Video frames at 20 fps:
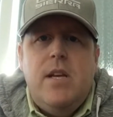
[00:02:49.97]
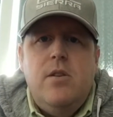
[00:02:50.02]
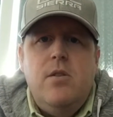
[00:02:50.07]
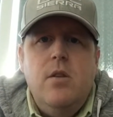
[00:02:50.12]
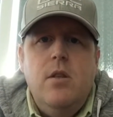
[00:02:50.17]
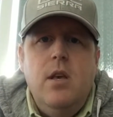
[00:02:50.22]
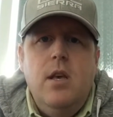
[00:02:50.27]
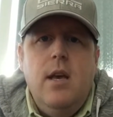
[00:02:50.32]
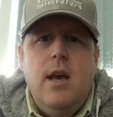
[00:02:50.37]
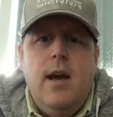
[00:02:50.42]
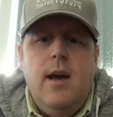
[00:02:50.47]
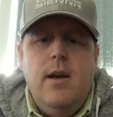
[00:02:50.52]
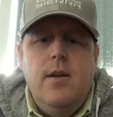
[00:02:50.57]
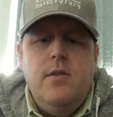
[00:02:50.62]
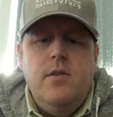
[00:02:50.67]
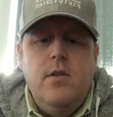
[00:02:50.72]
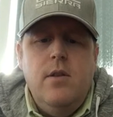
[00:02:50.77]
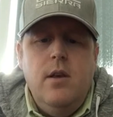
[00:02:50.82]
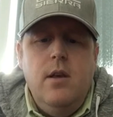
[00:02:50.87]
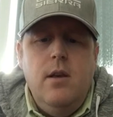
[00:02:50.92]
to
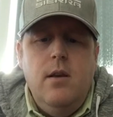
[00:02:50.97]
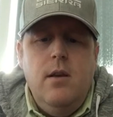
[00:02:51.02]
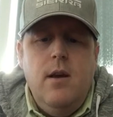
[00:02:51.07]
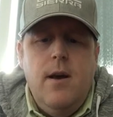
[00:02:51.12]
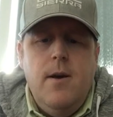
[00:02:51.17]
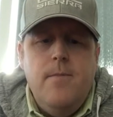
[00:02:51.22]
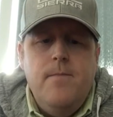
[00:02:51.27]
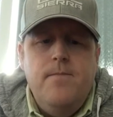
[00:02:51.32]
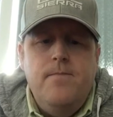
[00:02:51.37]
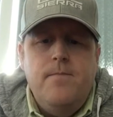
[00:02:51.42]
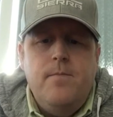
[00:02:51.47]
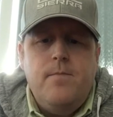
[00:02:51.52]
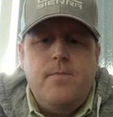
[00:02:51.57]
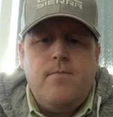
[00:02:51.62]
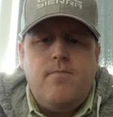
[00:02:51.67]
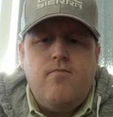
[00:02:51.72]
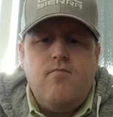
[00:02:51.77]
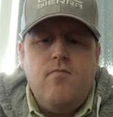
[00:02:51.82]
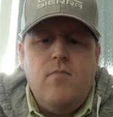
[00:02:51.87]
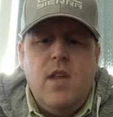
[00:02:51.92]

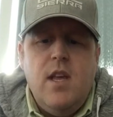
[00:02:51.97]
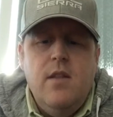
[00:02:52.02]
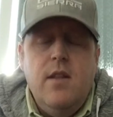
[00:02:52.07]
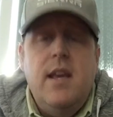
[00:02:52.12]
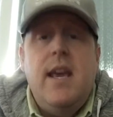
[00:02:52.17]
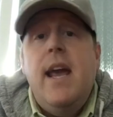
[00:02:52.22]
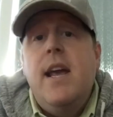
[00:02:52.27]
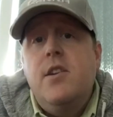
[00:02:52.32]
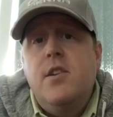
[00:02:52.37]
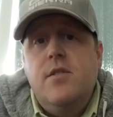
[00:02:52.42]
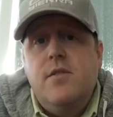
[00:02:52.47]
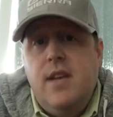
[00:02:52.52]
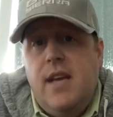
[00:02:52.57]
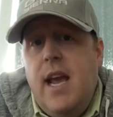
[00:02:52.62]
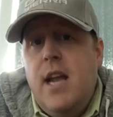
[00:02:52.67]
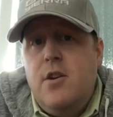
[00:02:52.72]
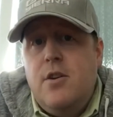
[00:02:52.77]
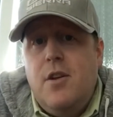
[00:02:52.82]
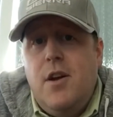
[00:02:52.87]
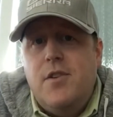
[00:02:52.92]
the gauges, the
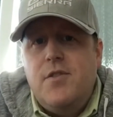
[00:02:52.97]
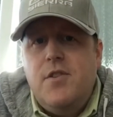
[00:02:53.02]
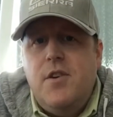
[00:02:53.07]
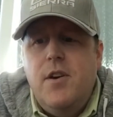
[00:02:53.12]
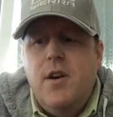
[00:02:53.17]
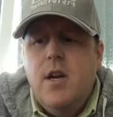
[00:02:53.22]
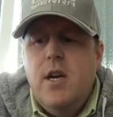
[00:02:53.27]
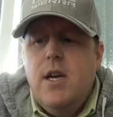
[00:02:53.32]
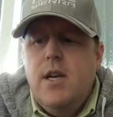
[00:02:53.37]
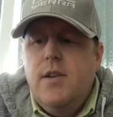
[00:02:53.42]
gauge cluster.